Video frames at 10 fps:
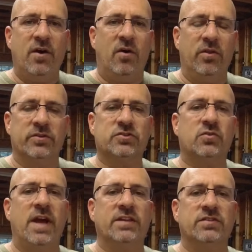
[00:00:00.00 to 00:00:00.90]
all the
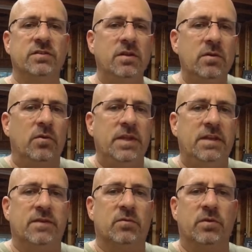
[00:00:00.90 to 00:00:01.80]
stress. You don't
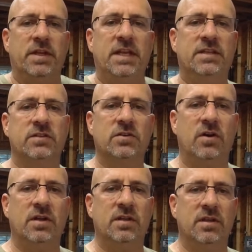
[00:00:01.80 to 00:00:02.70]
even really need to
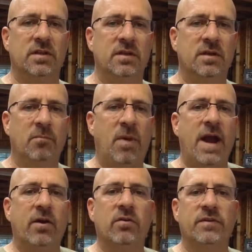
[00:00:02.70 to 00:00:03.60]
talk to the
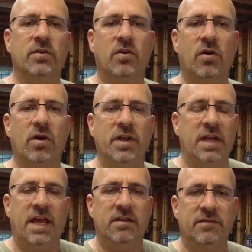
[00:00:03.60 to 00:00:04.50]
buyer of your car. You
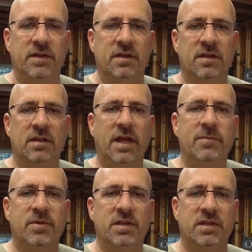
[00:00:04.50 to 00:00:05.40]
can if you
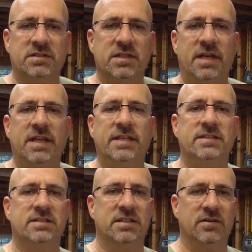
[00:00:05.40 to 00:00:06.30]
like, but it's not
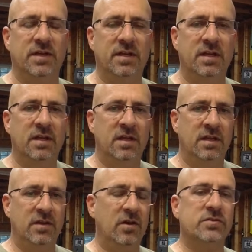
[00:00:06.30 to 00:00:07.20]
necessary.
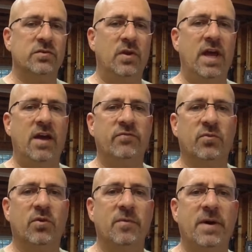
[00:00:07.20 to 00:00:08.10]
You also don't have to
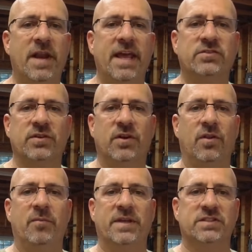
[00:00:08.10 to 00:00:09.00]
worry about answering
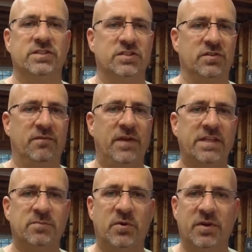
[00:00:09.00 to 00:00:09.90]
all the messages on
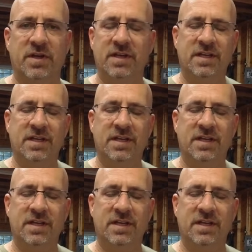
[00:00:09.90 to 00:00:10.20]
Facebook,